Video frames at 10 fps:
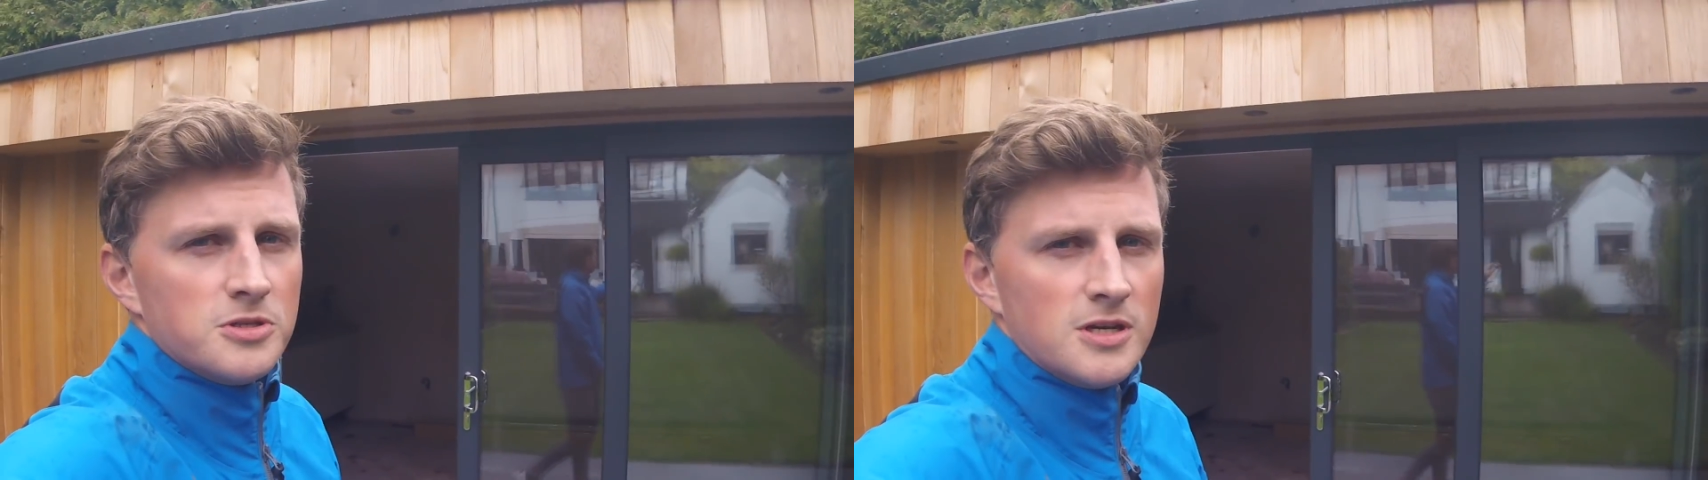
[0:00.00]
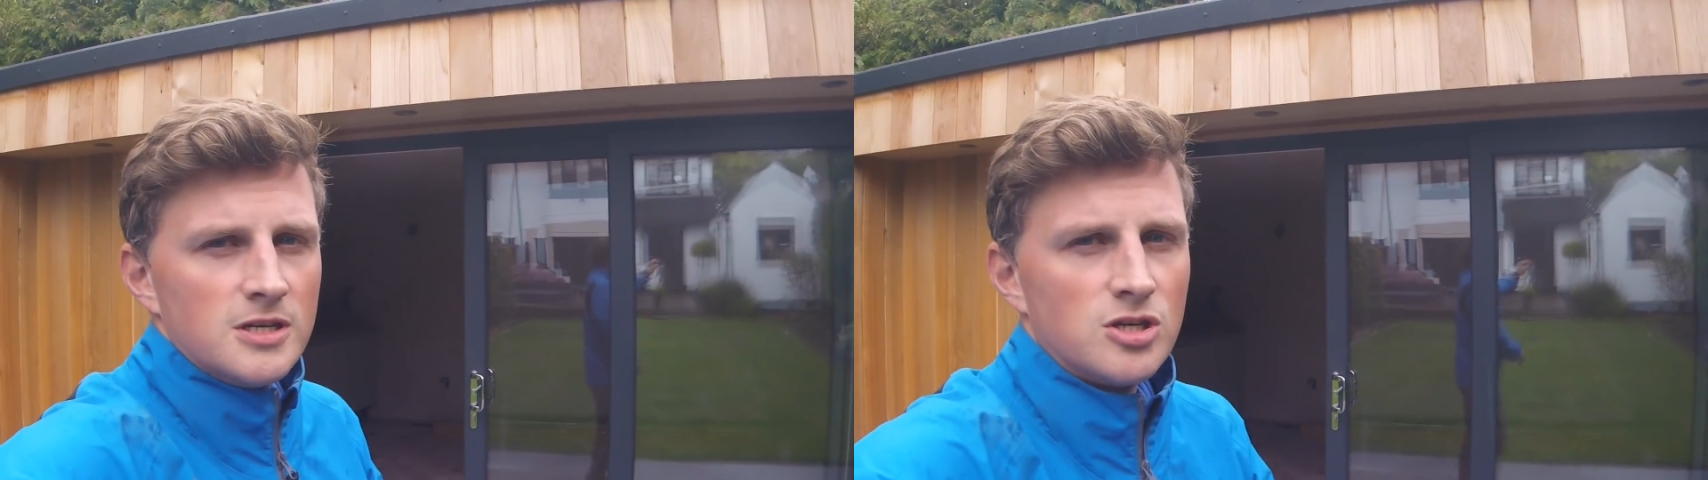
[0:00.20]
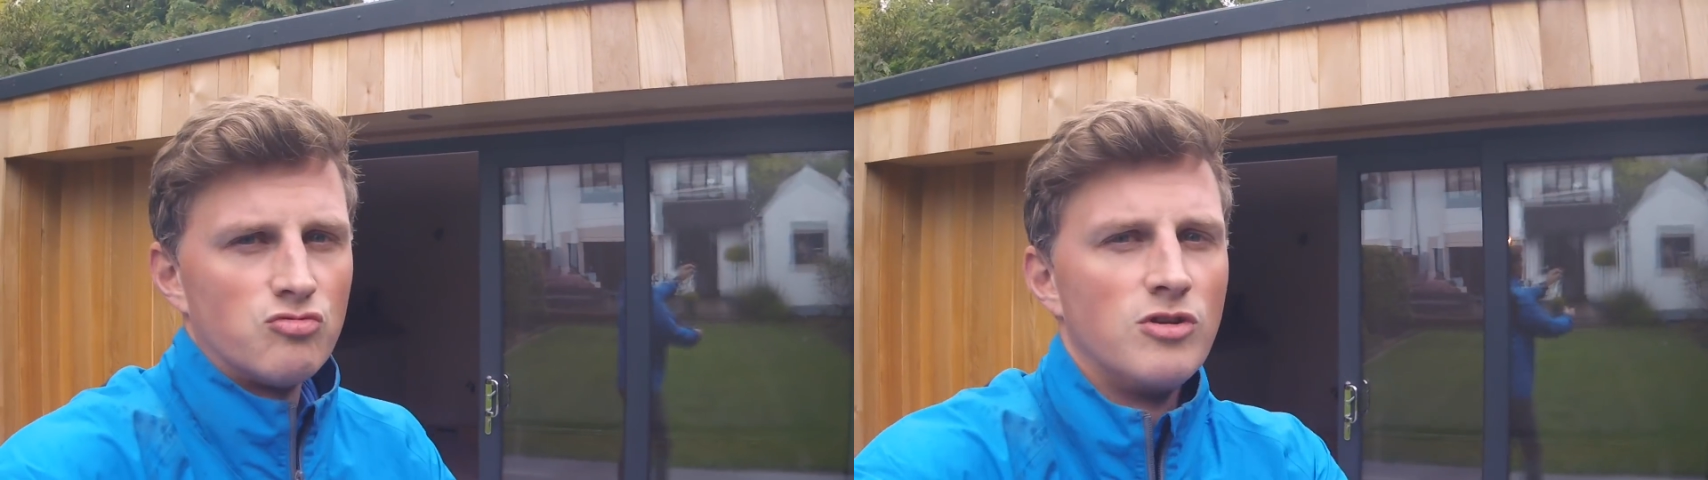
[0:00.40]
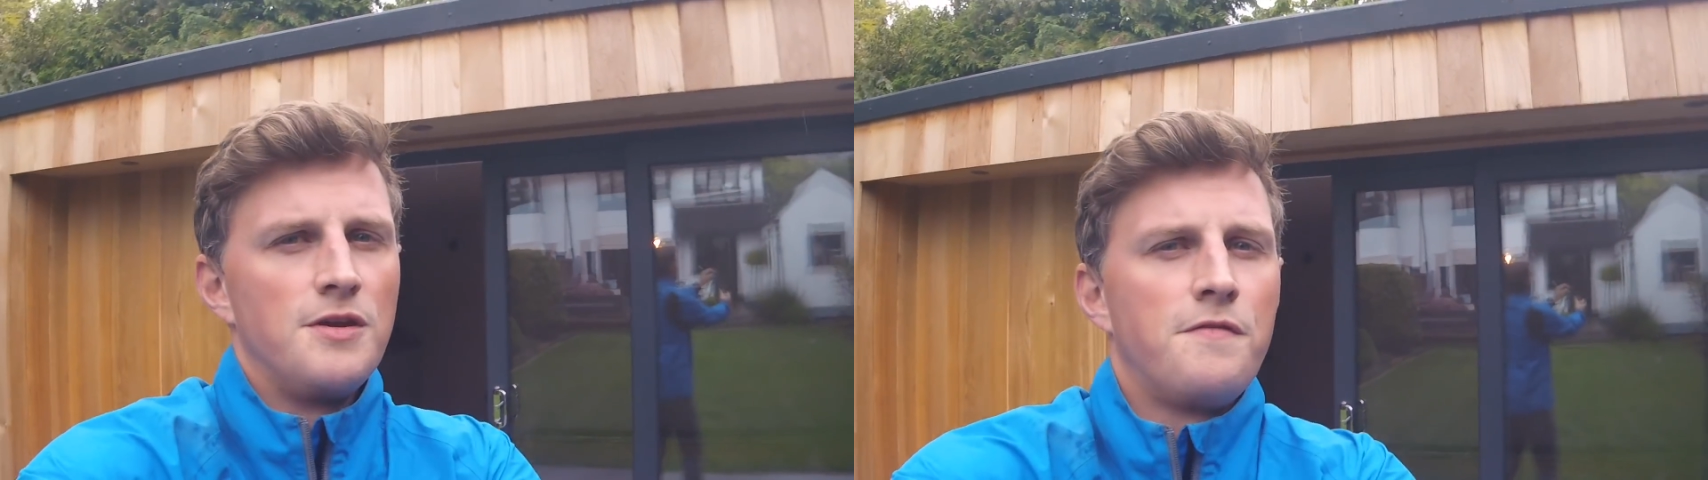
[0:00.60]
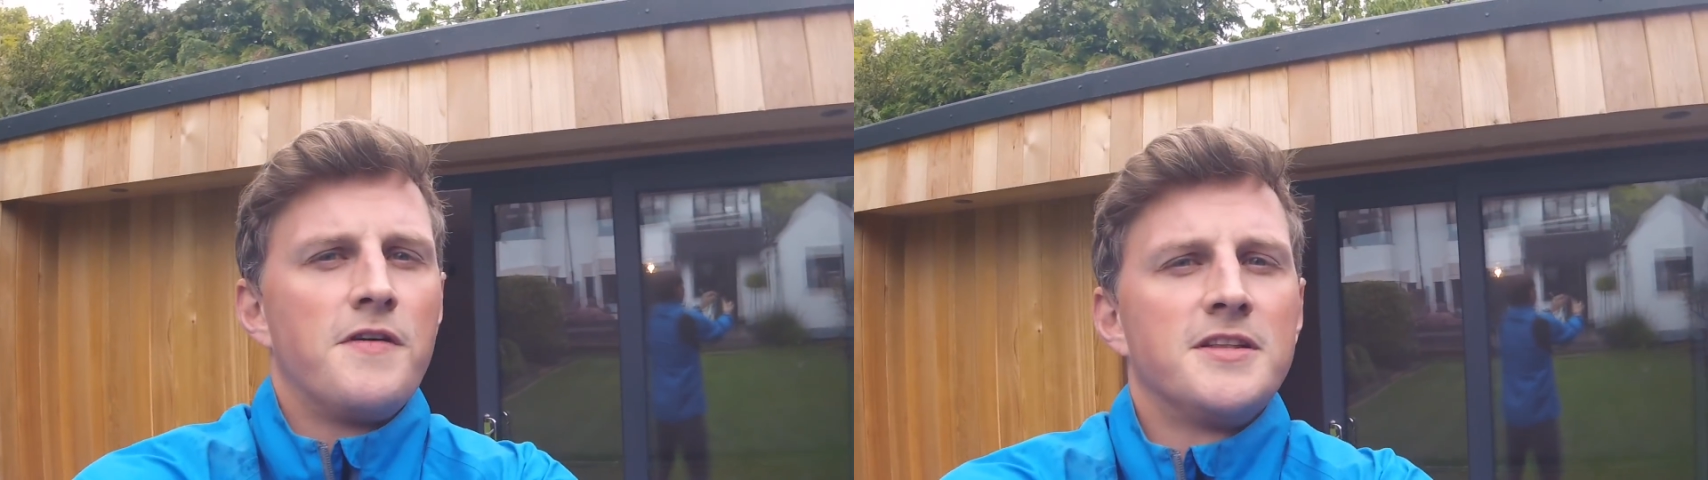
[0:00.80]
that it's just really
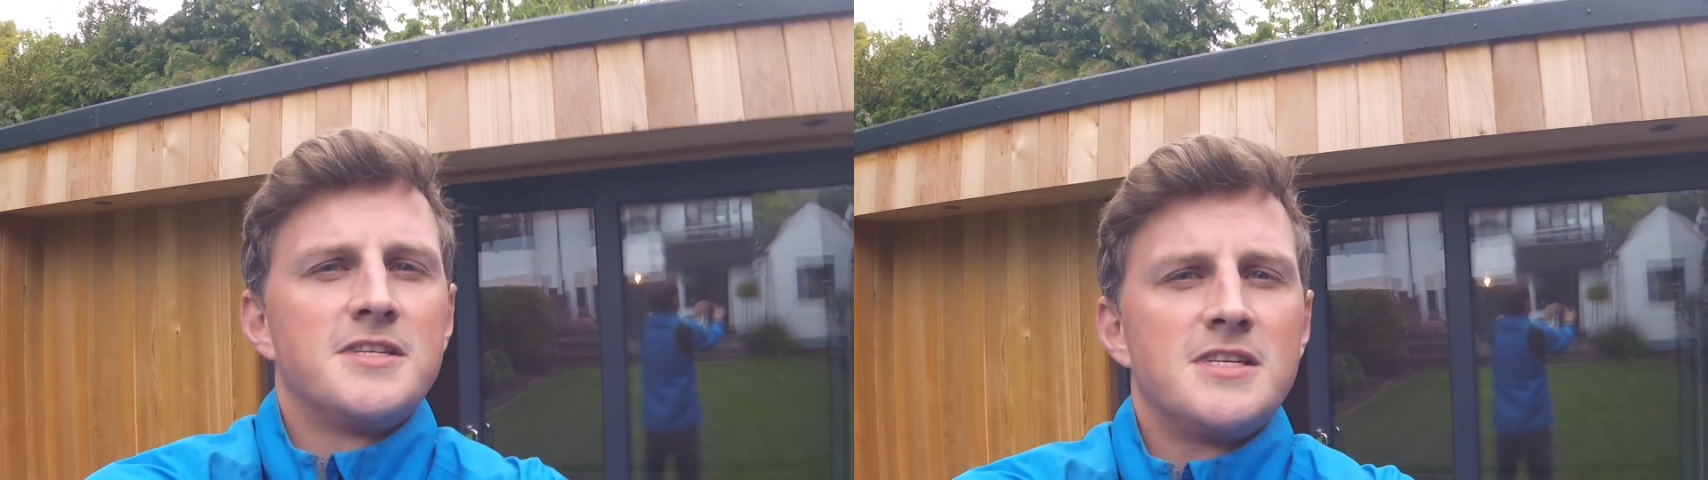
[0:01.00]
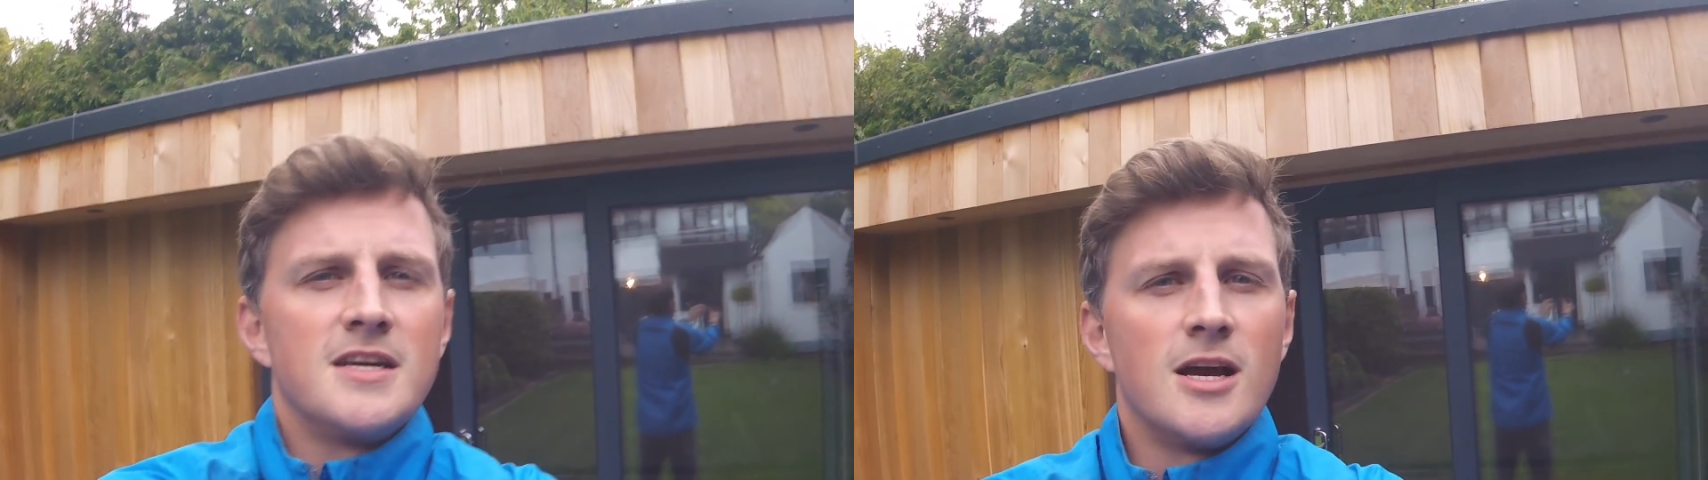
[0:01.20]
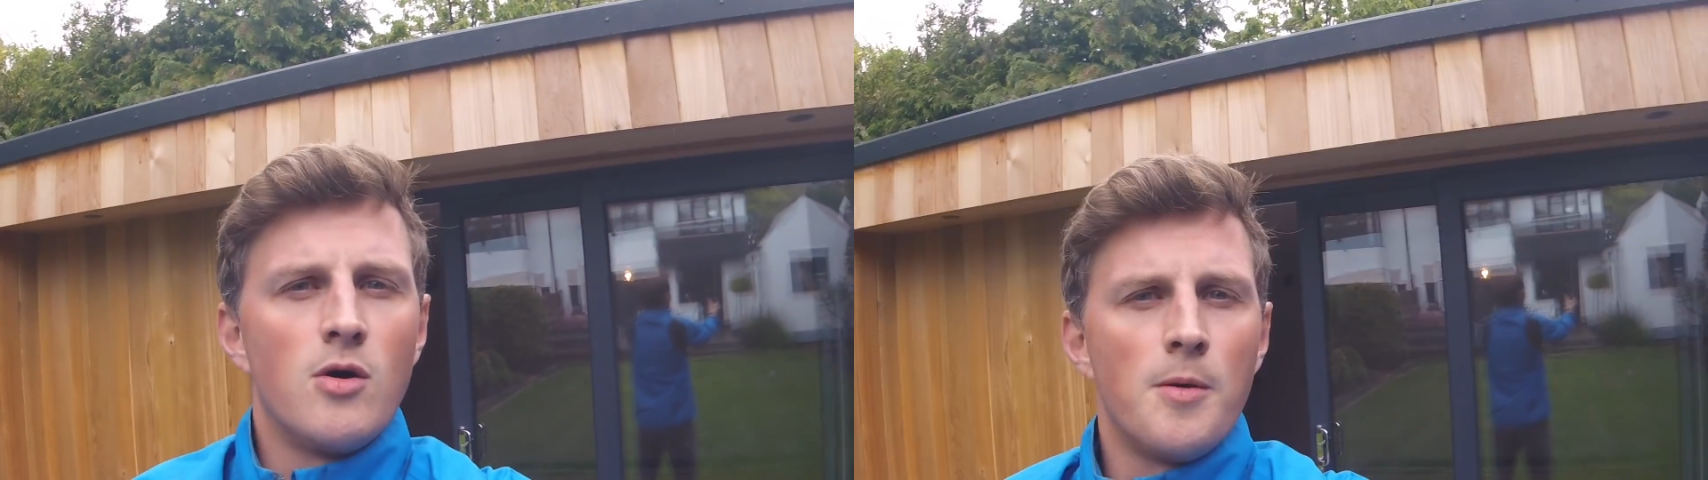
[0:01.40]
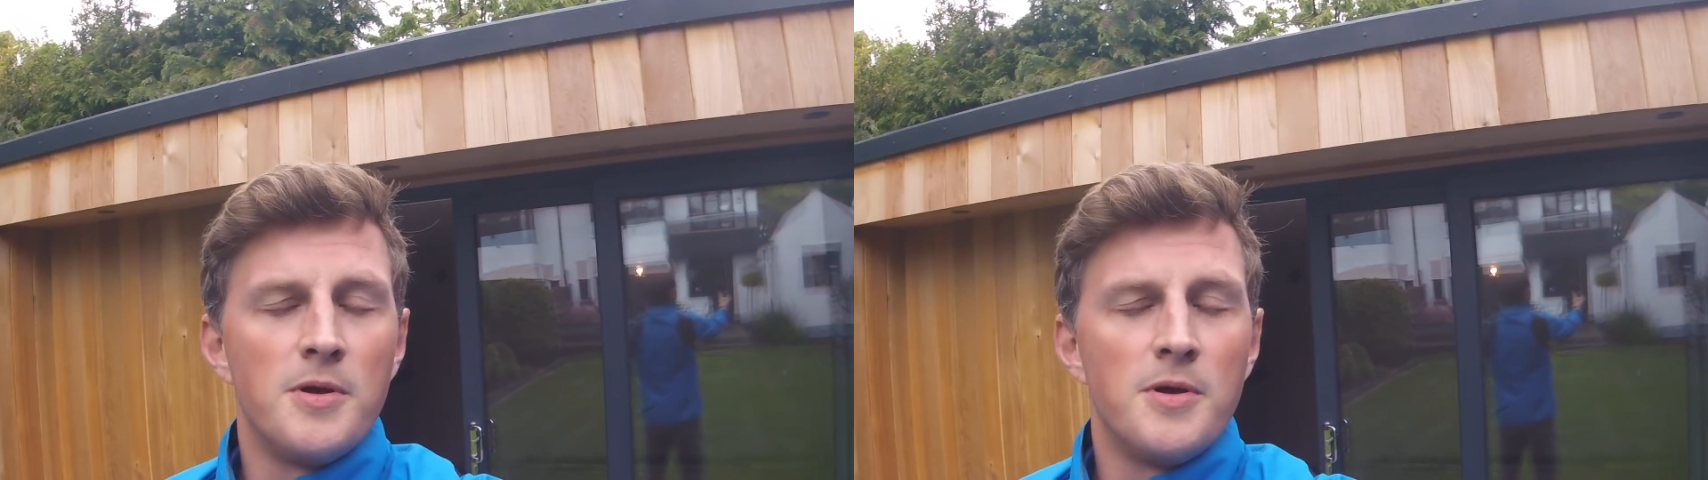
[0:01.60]
fun to see it go up.